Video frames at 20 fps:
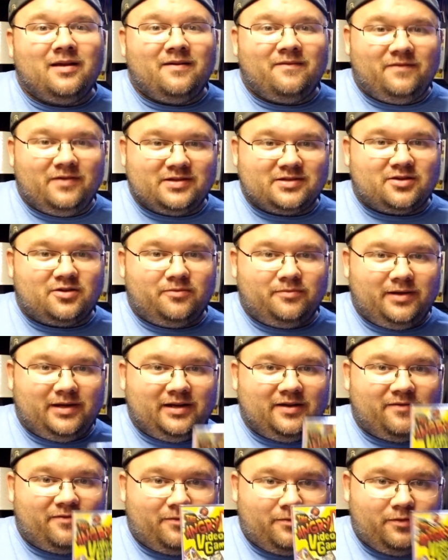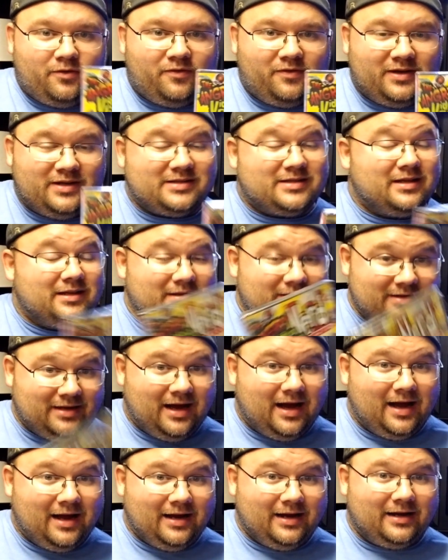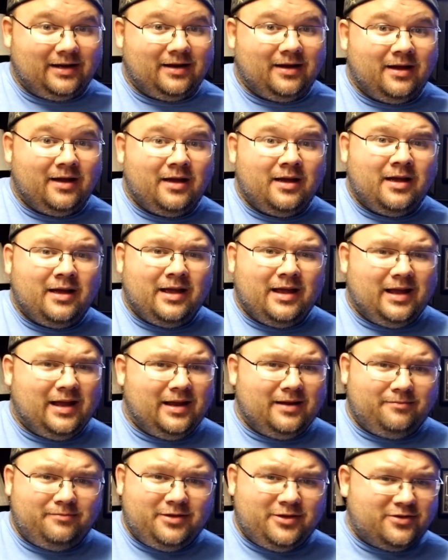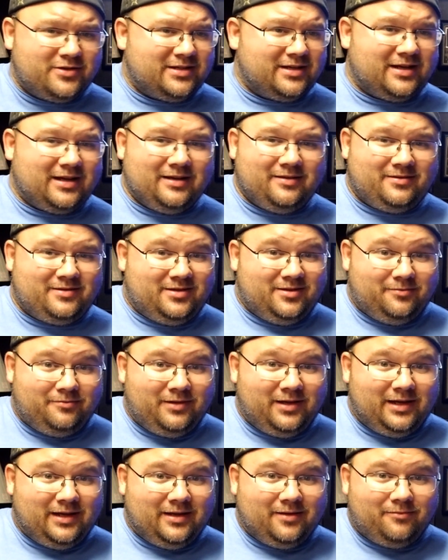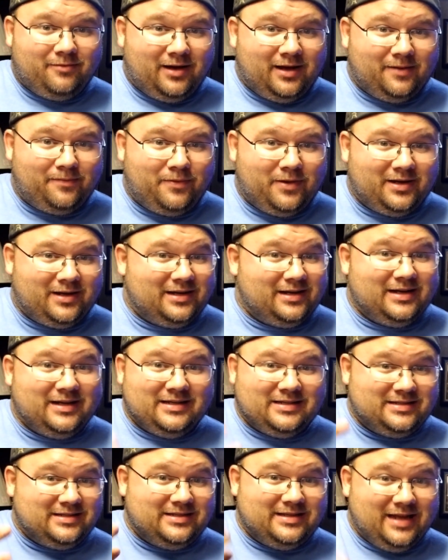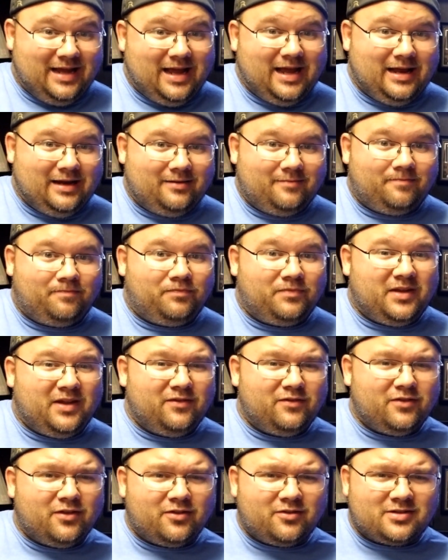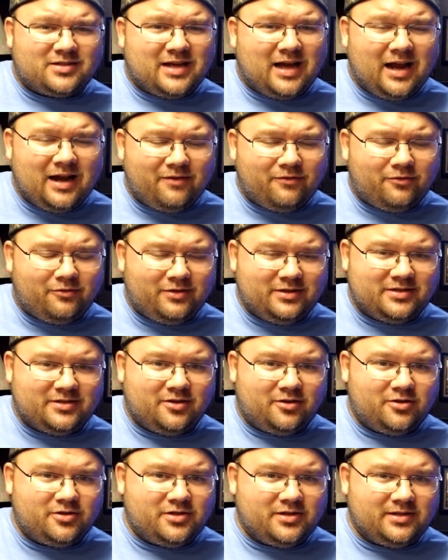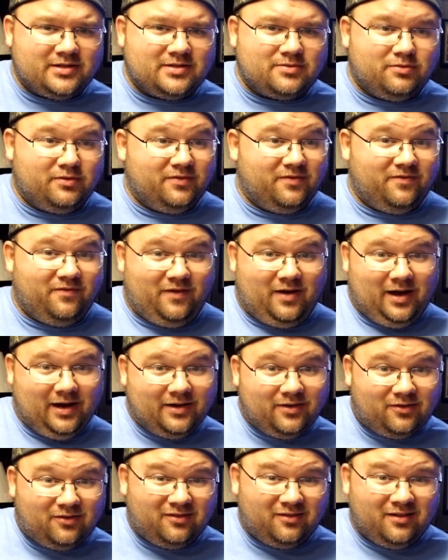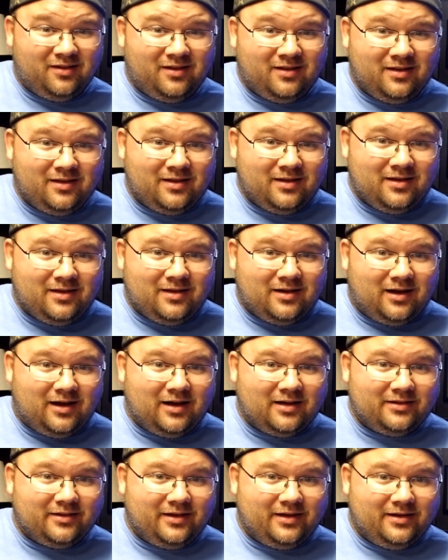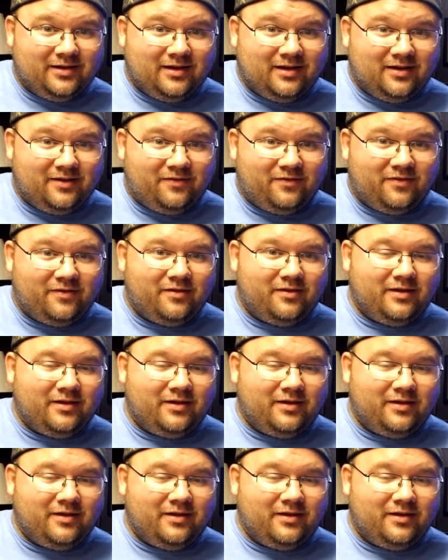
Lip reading: Physical media for movies, dying. And music, to me, in my opinion, is dead. Even though there's kind of a resurgence with vinyl, oddly enough.